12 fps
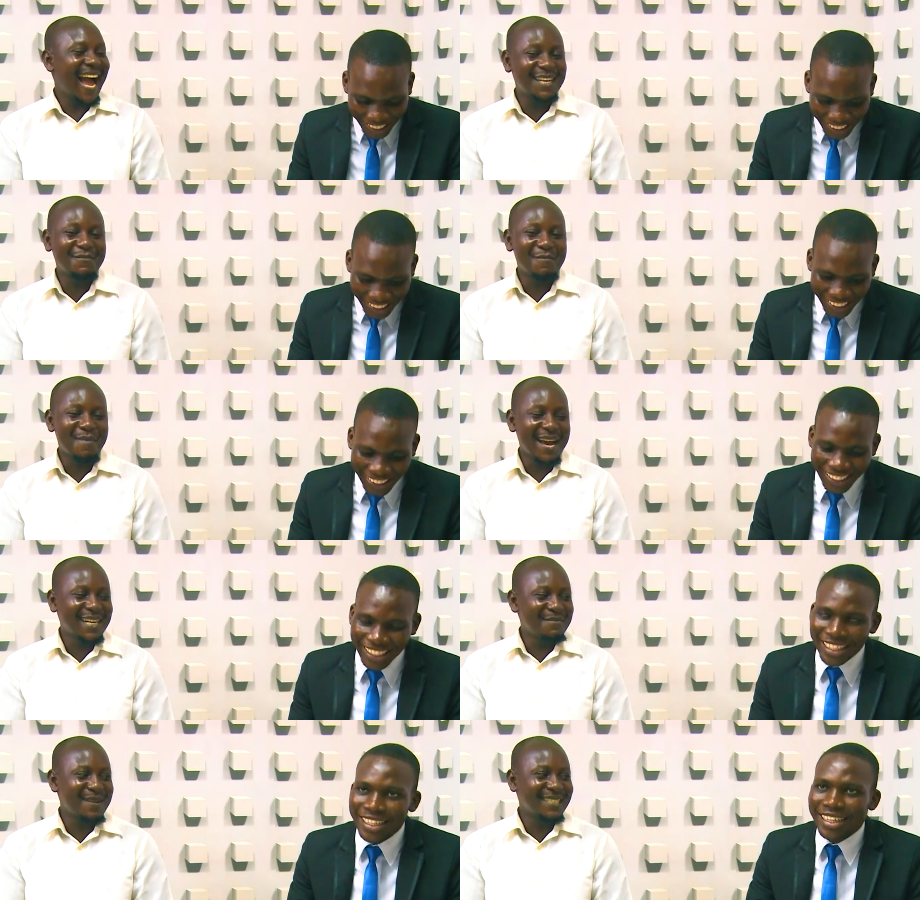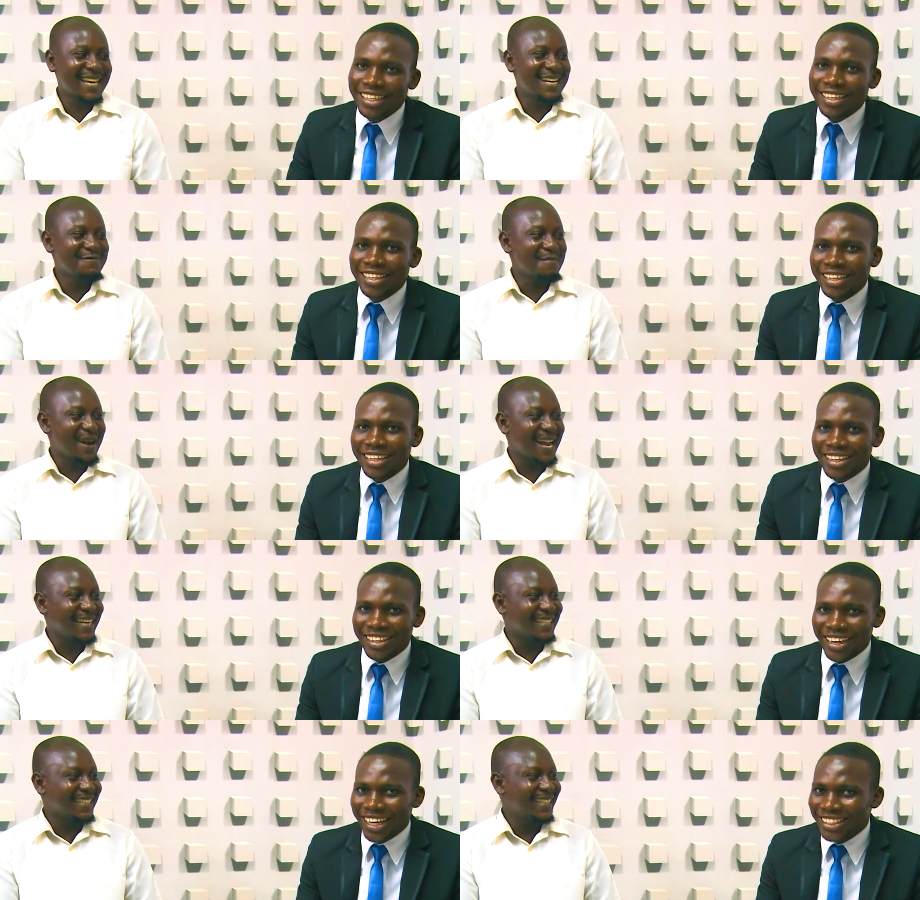Speaker 1: an evil mind remains an evil
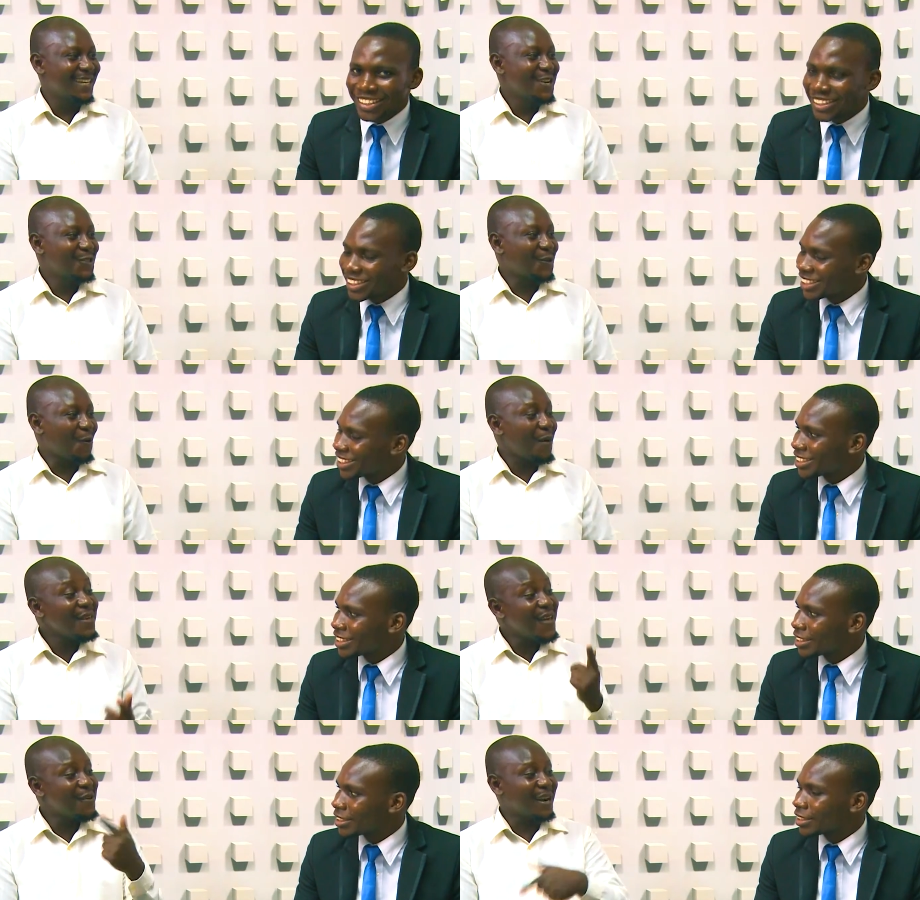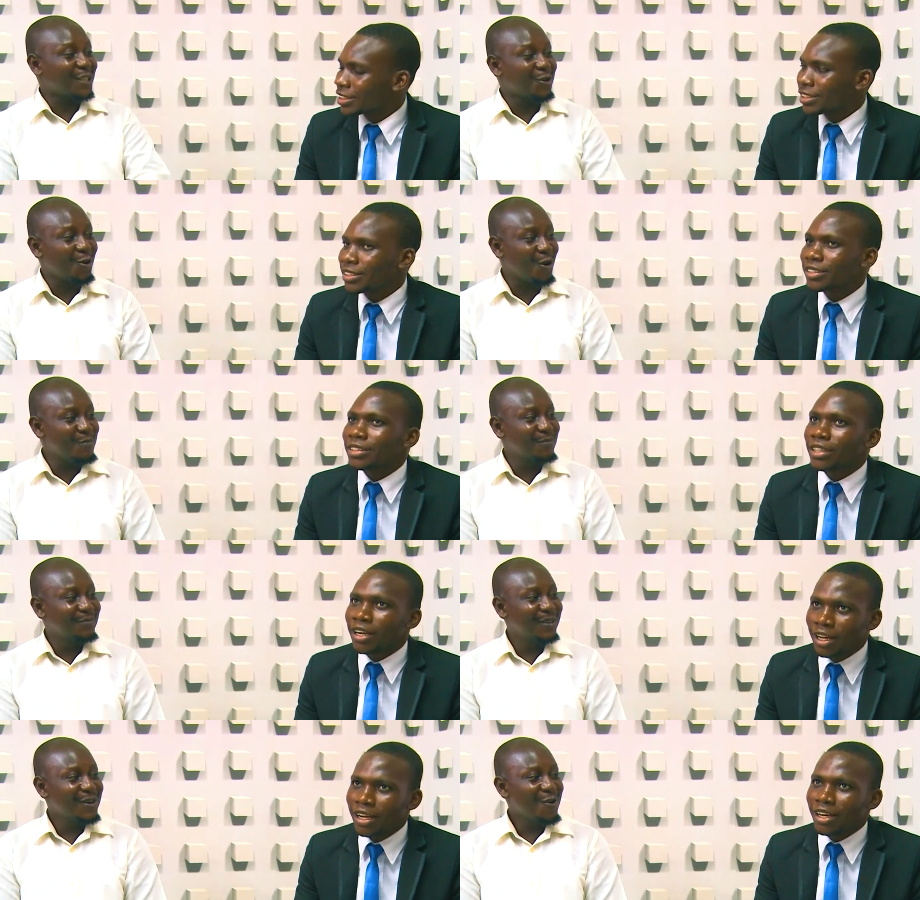mind. Right. So whether you're at home
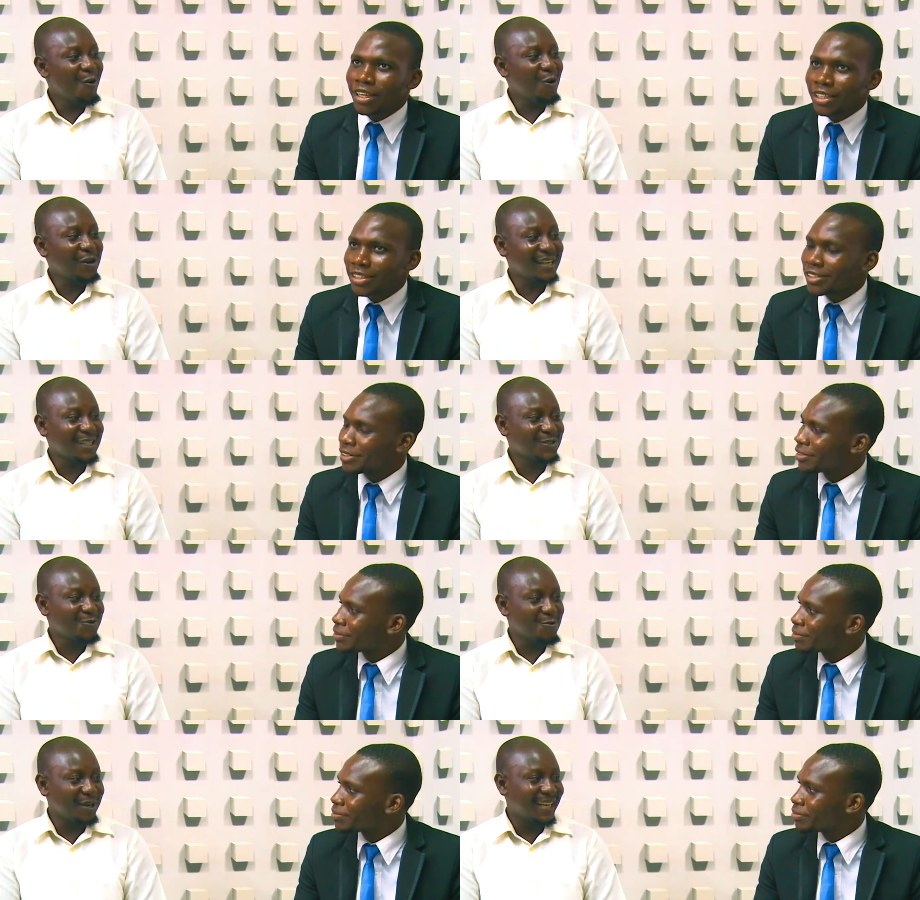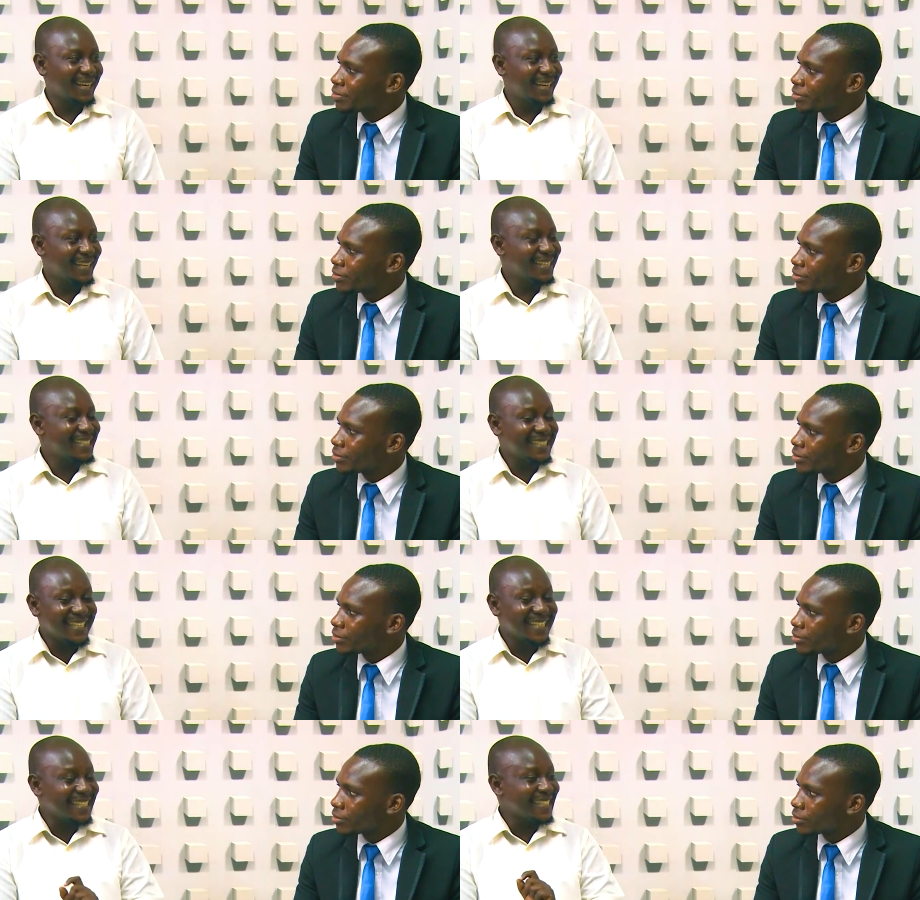uh -huh. or at a school, mm -hmm.
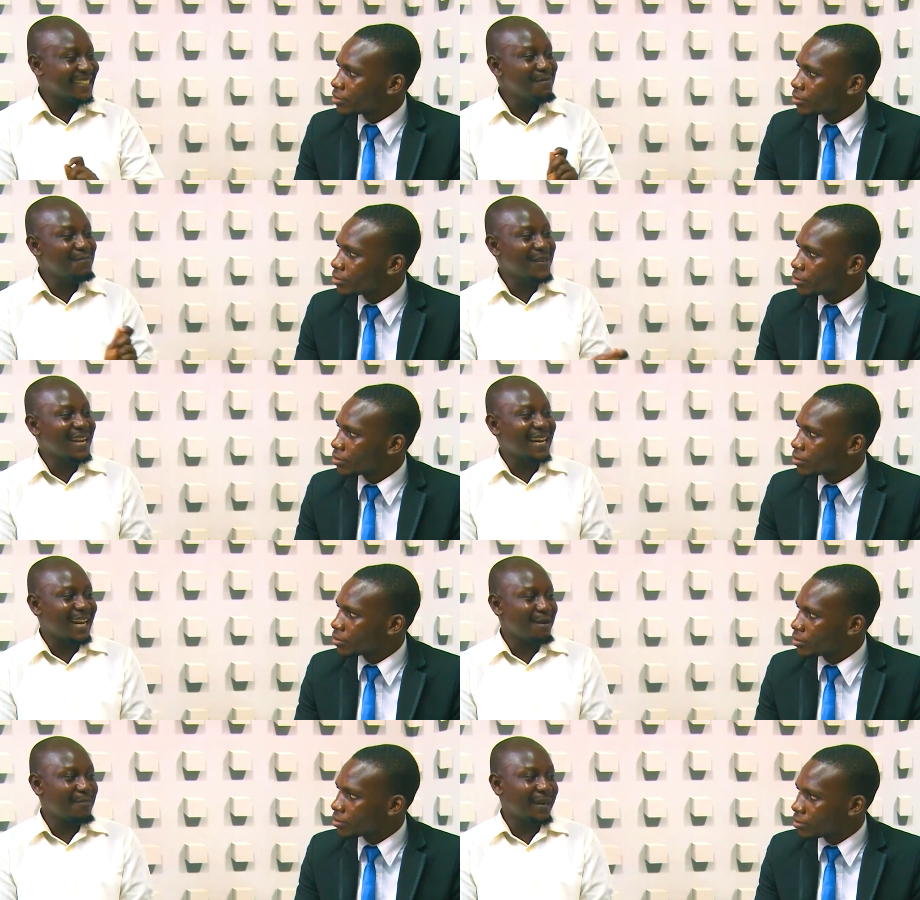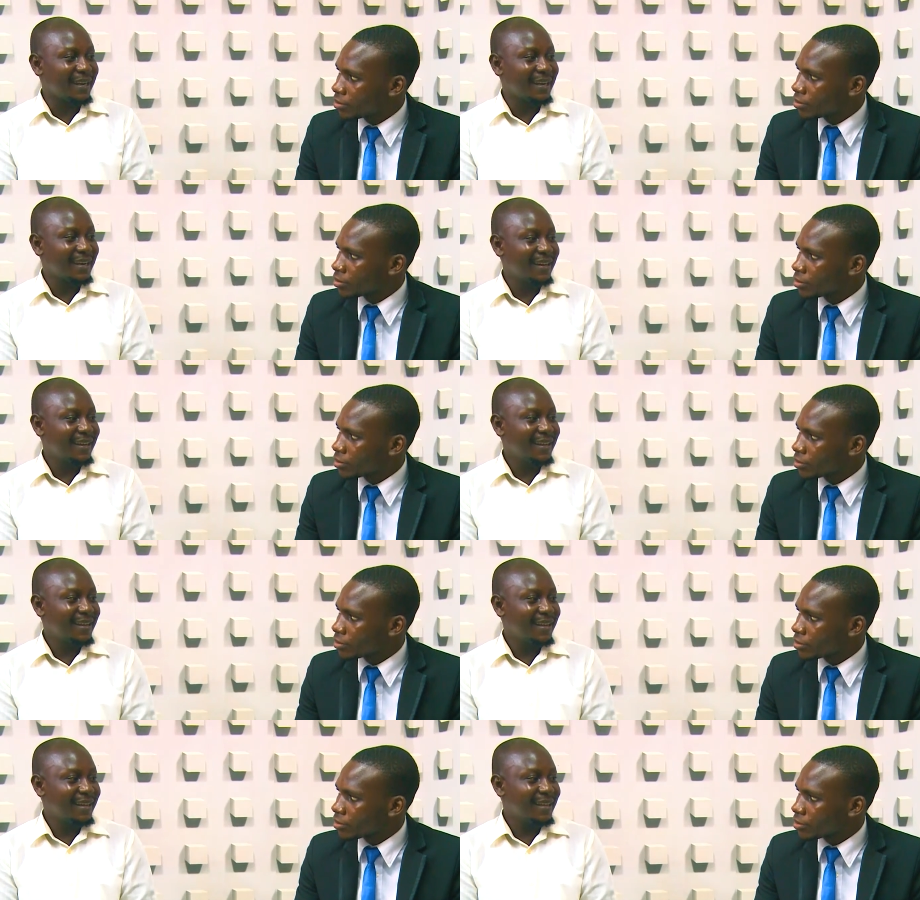still the same thing can happen. Mm
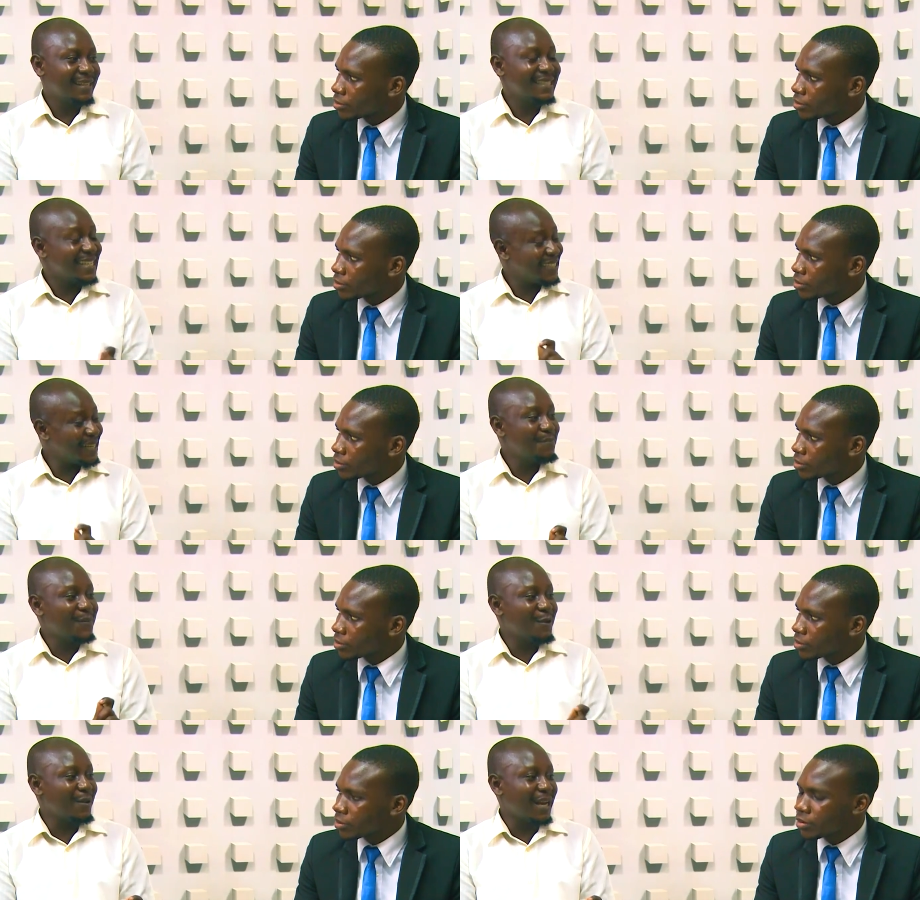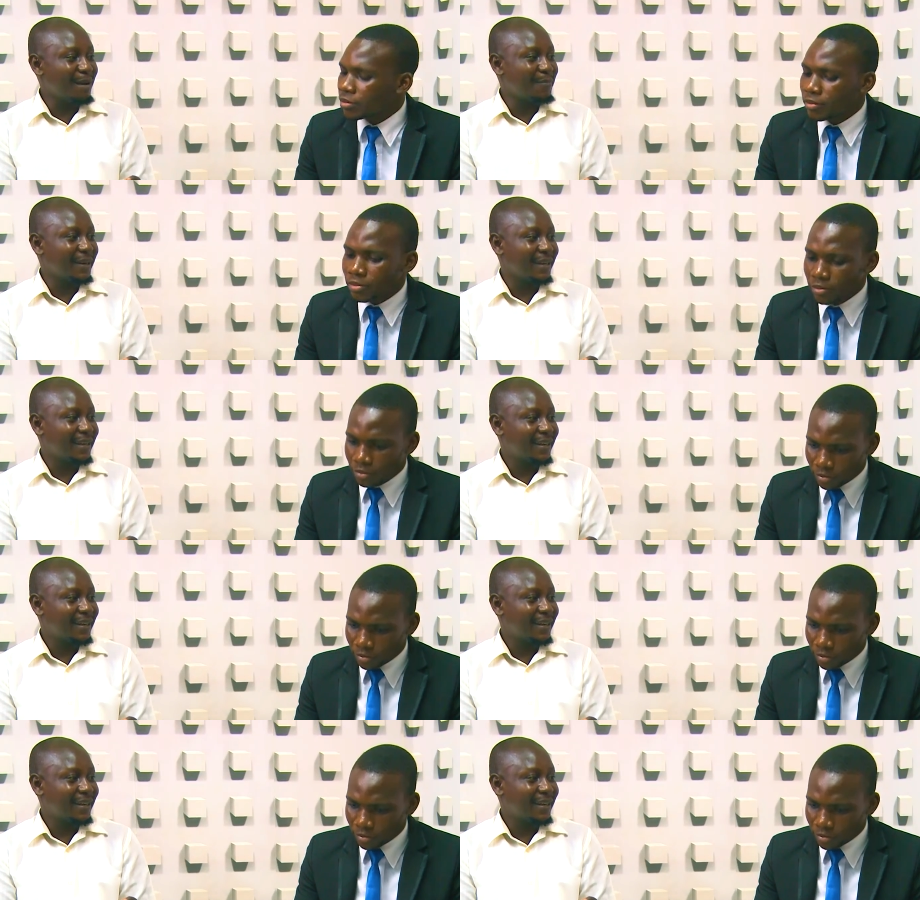The same thing will happen.